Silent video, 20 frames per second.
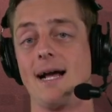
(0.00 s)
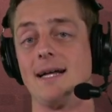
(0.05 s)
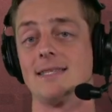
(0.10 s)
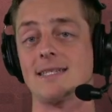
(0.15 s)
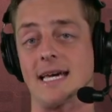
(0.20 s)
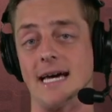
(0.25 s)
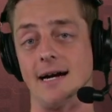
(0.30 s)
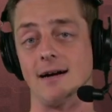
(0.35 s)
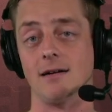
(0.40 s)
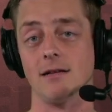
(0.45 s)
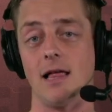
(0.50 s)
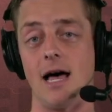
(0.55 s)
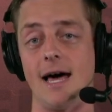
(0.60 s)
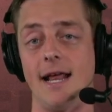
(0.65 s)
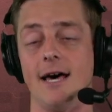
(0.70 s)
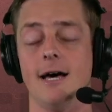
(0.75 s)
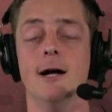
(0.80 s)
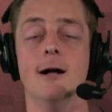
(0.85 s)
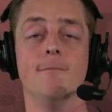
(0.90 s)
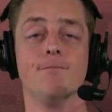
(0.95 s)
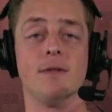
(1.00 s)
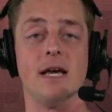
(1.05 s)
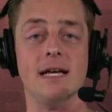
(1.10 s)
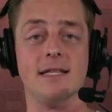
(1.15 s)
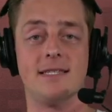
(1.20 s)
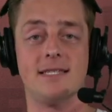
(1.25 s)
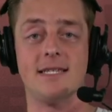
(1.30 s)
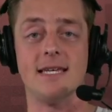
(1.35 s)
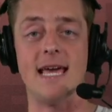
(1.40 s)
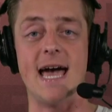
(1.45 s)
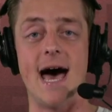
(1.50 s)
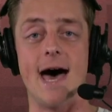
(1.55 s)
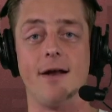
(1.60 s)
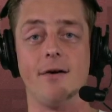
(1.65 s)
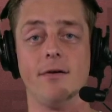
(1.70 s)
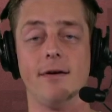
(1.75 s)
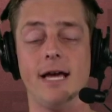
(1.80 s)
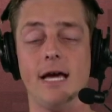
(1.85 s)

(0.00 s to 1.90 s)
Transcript: It's Carolina, it's Seattle.